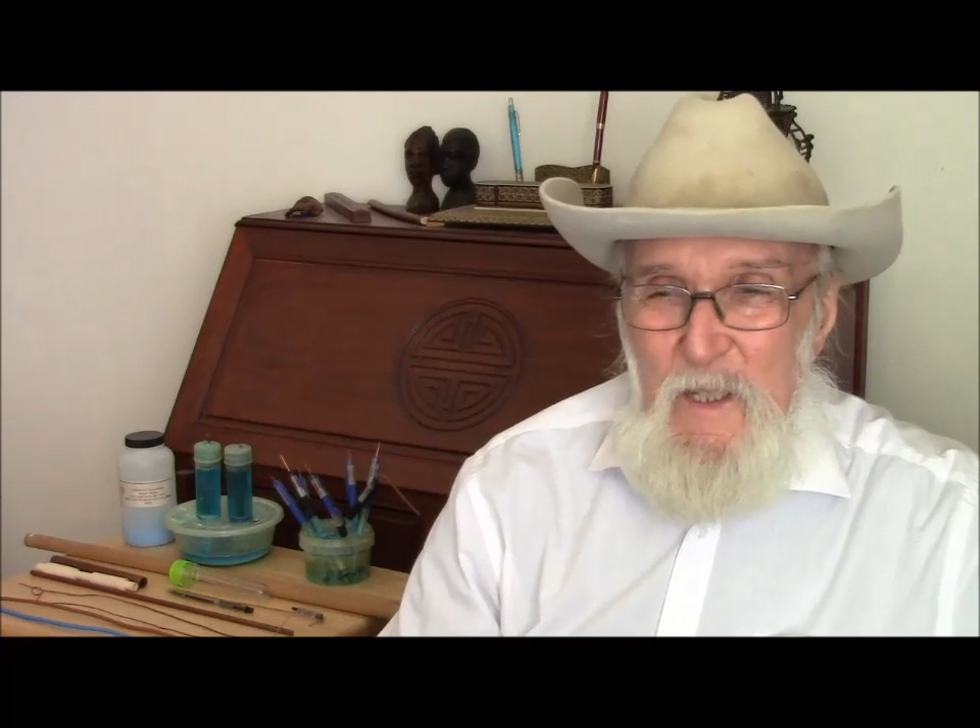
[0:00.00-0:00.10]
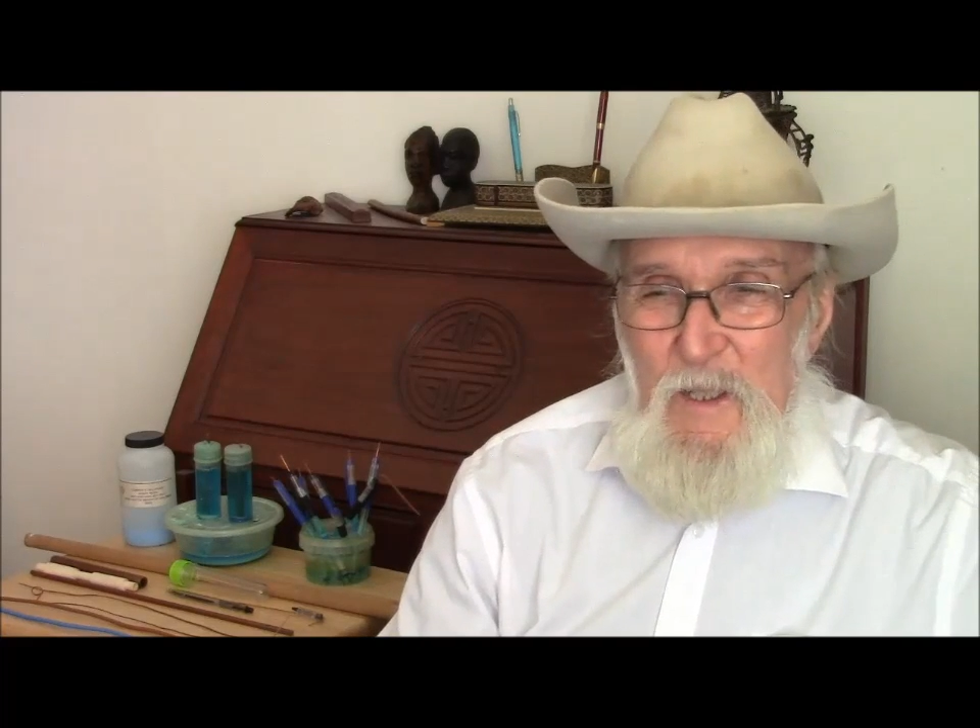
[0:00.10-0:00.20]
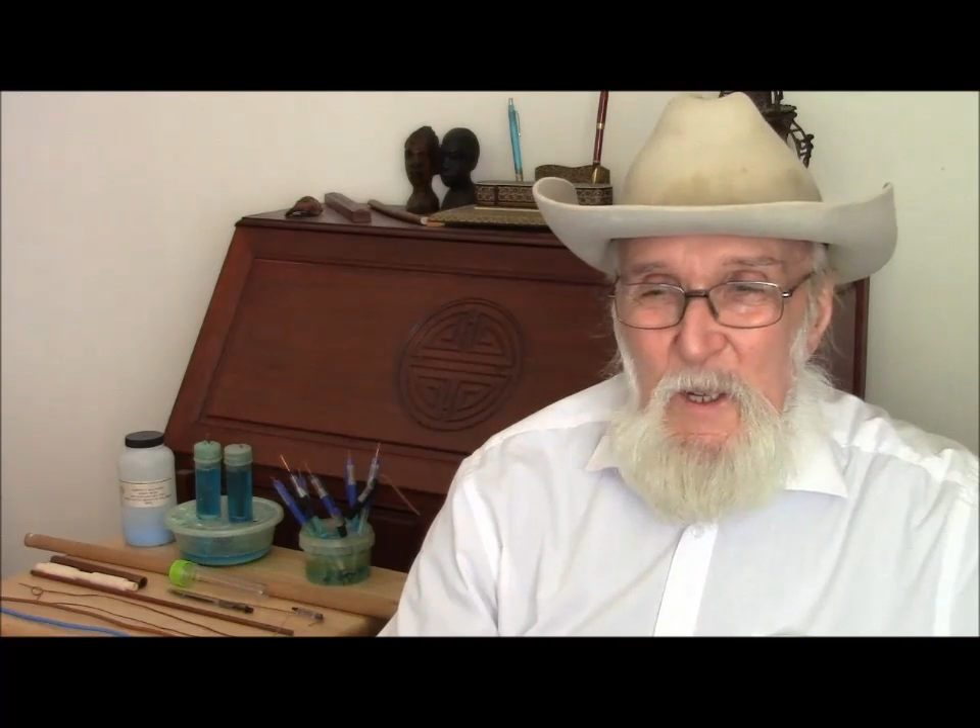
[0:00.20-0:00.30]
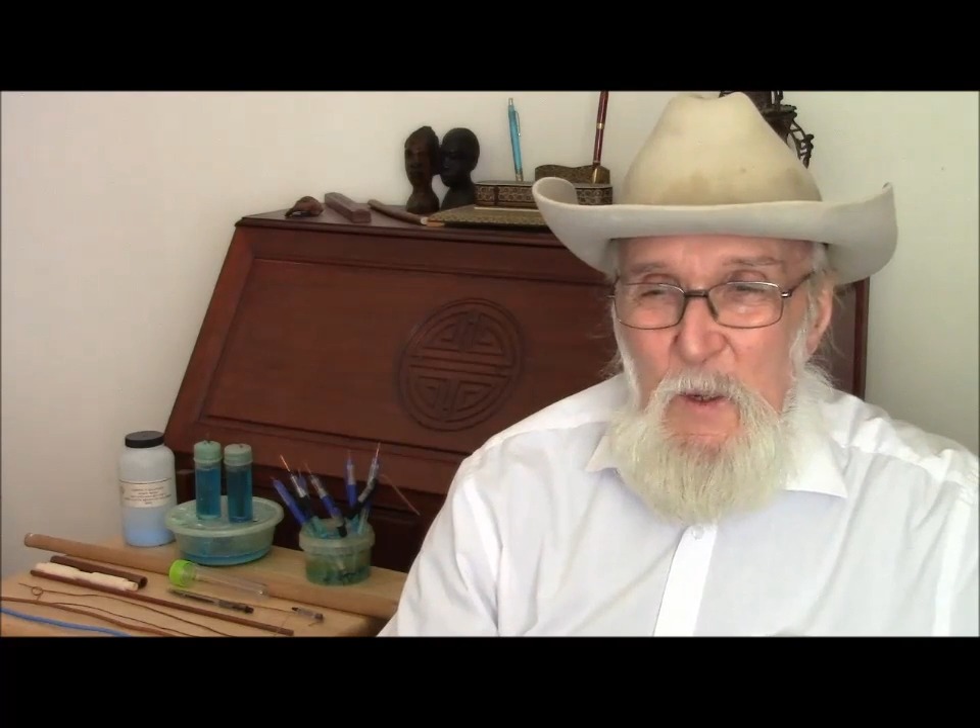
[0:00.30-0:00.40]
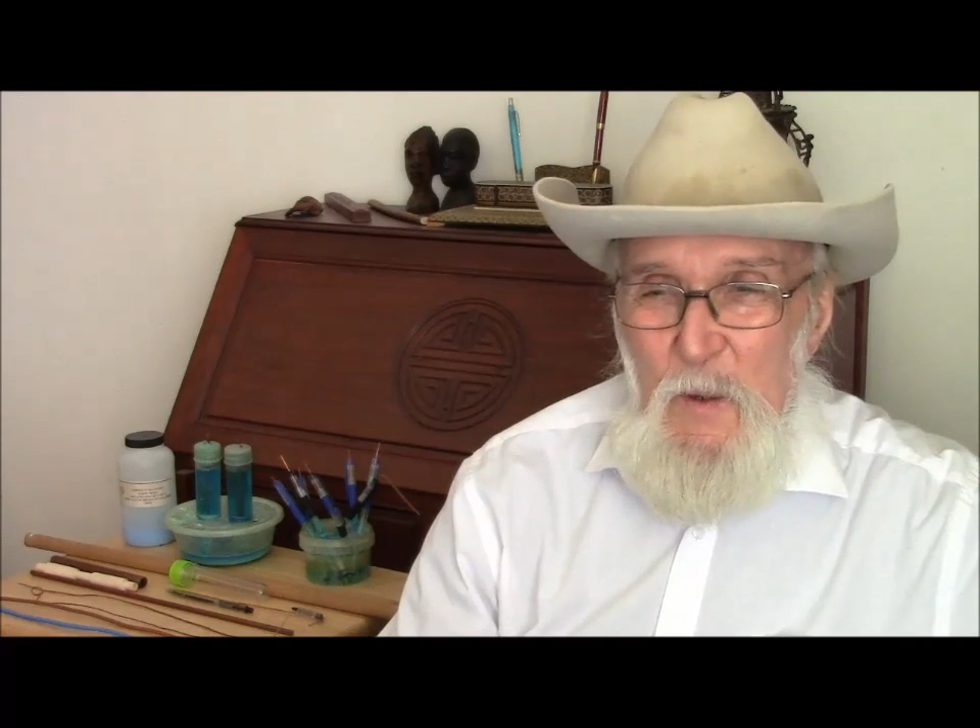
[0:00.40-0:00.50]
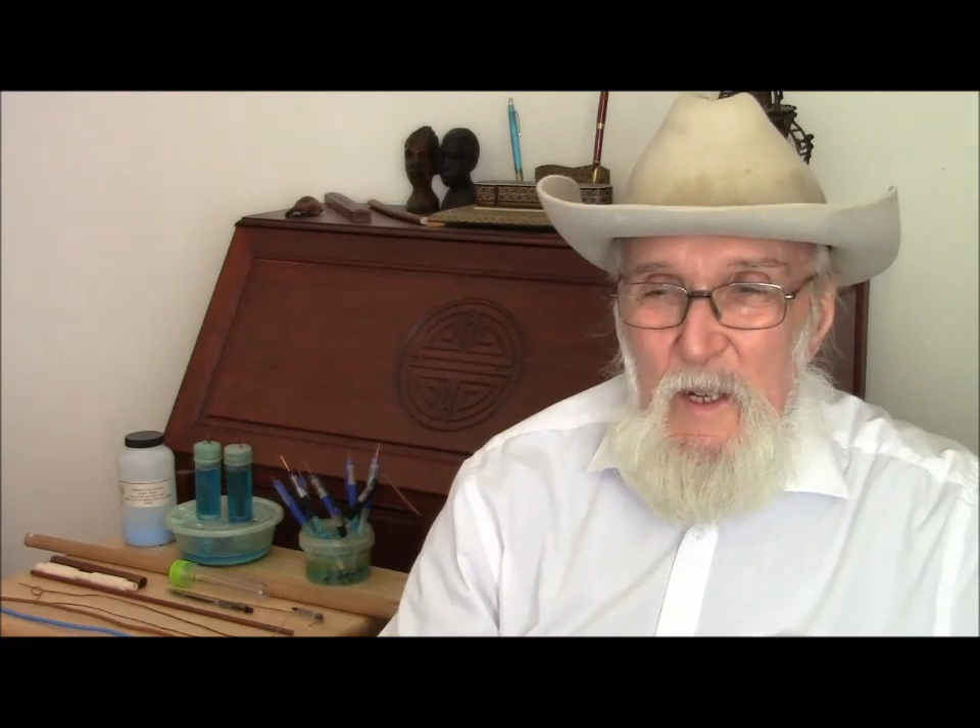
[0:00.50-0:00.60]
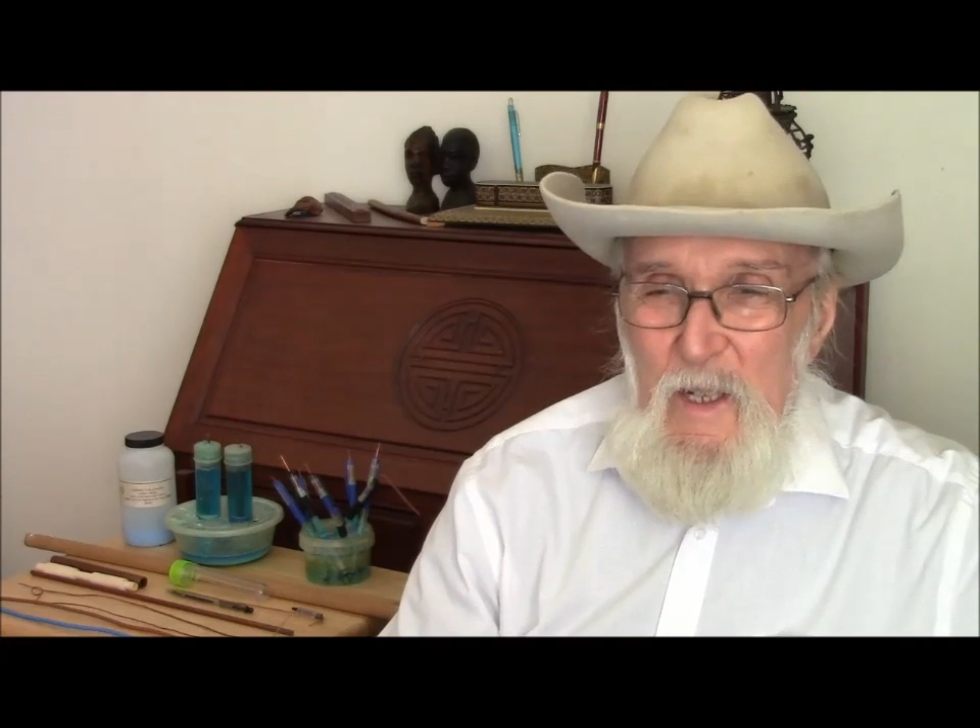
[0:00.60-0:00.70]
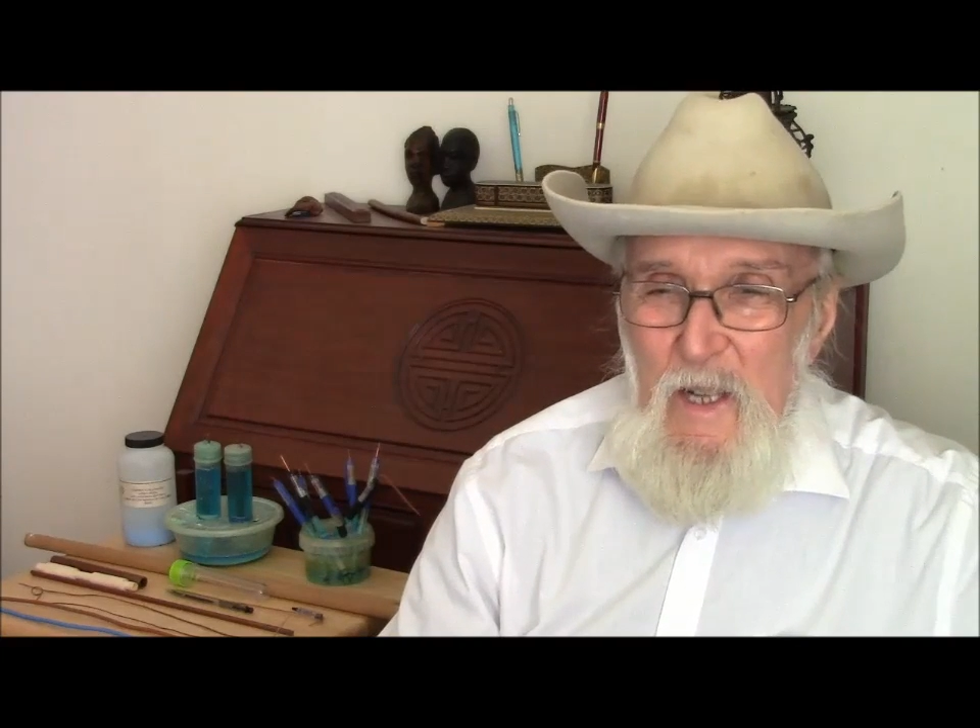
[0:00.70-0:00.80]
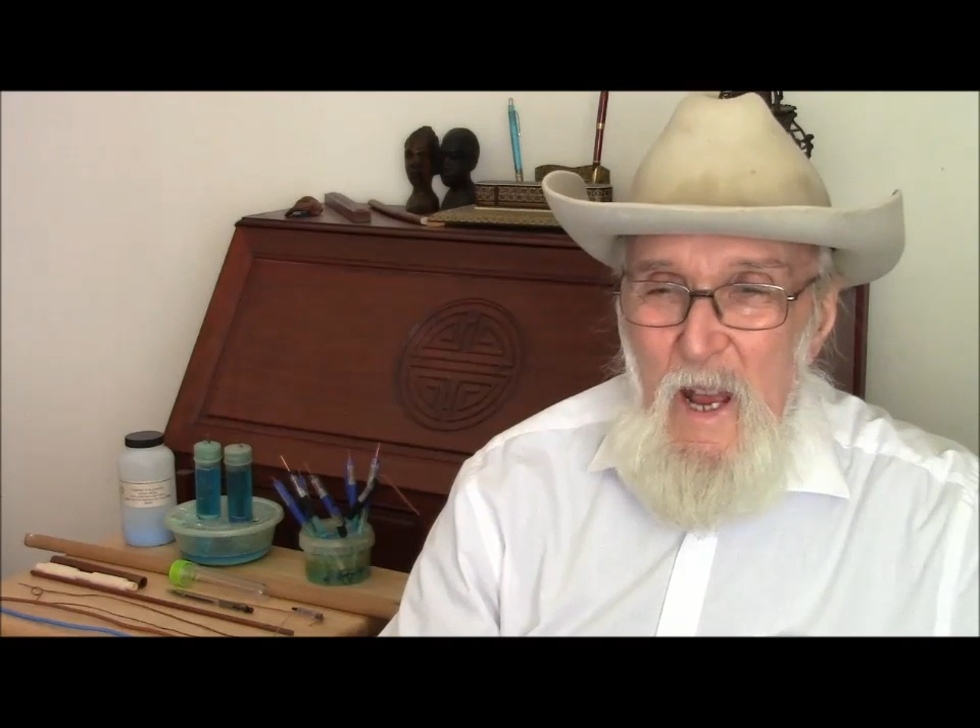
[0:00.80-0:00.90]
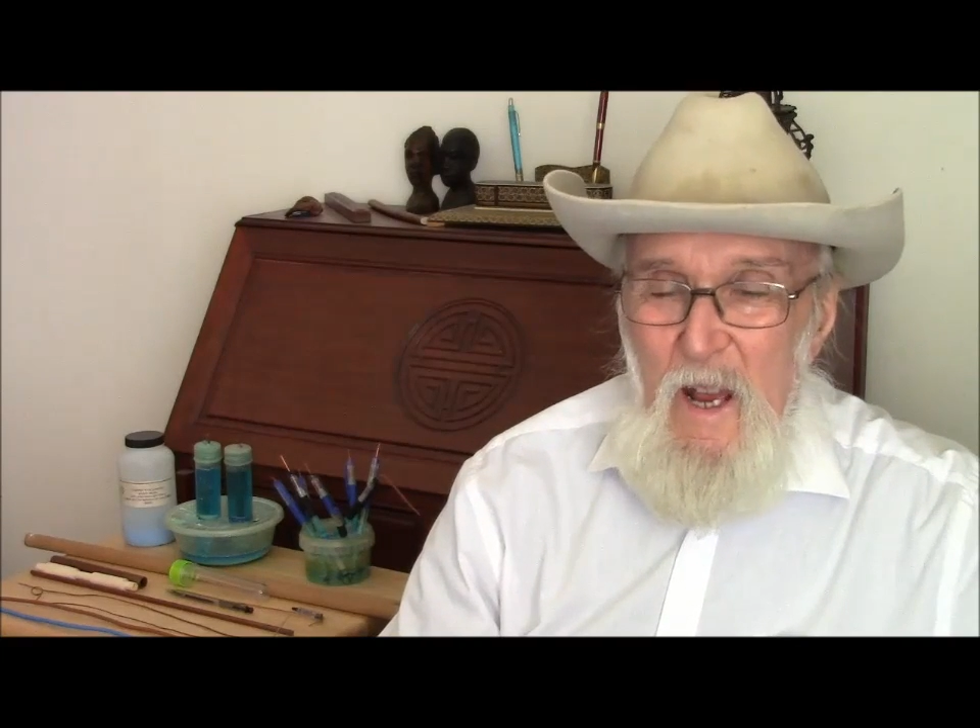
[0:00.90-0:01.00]
do
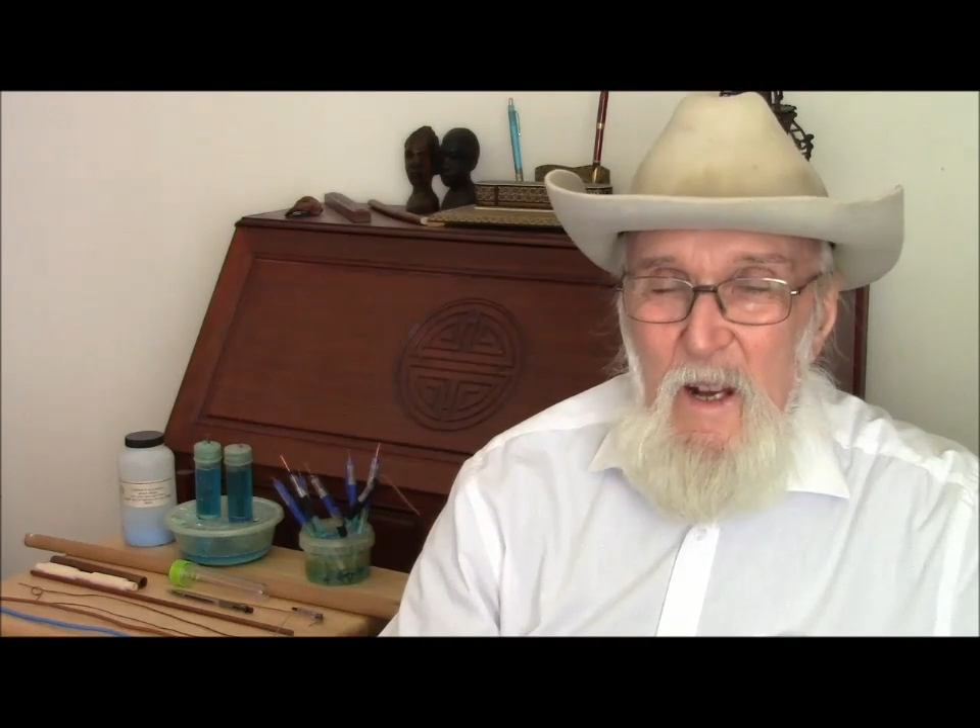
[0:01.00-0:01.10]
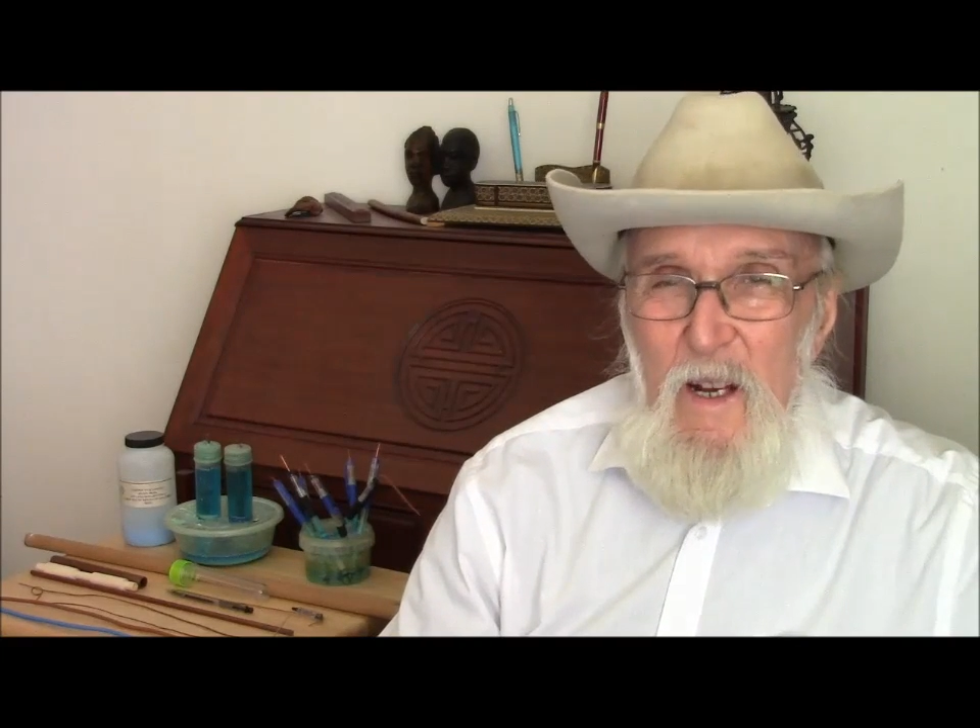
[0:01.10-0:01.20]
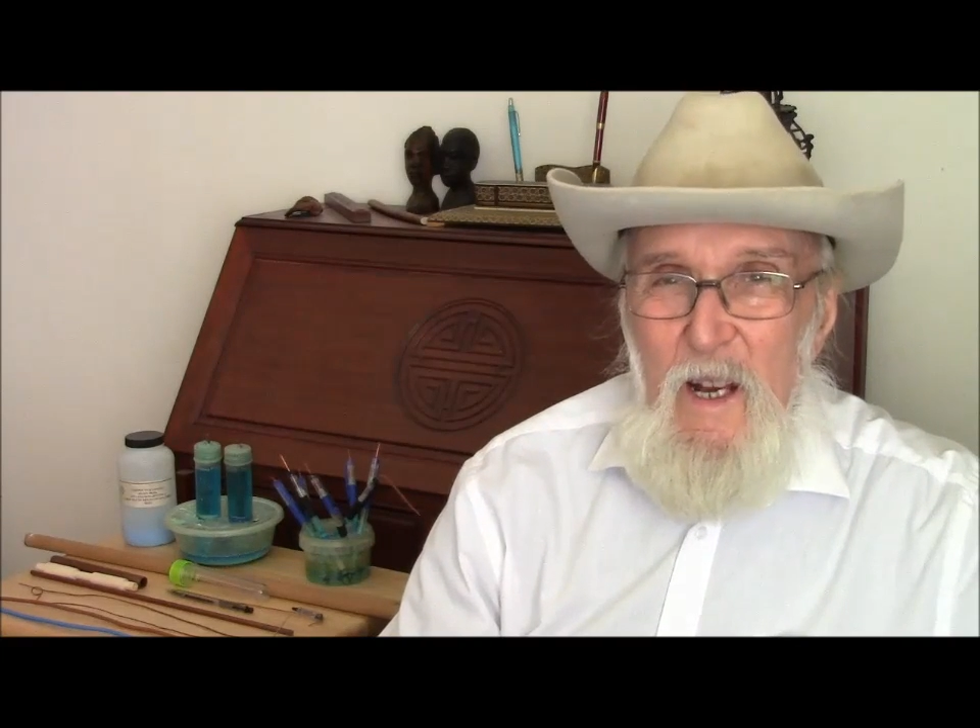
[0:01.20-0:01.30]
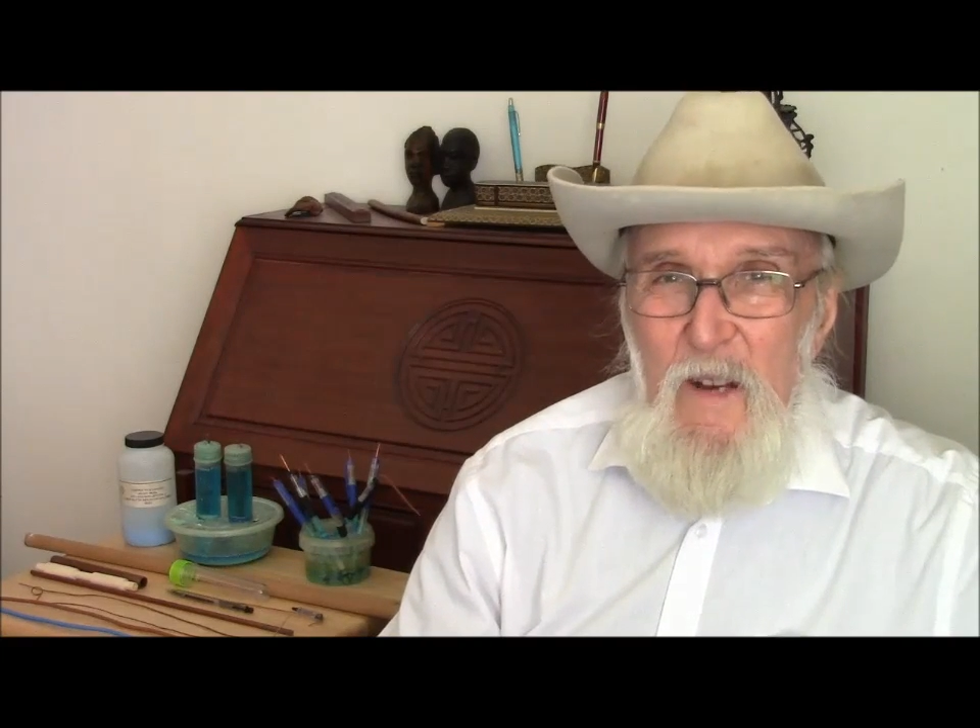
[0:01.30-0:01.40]
in our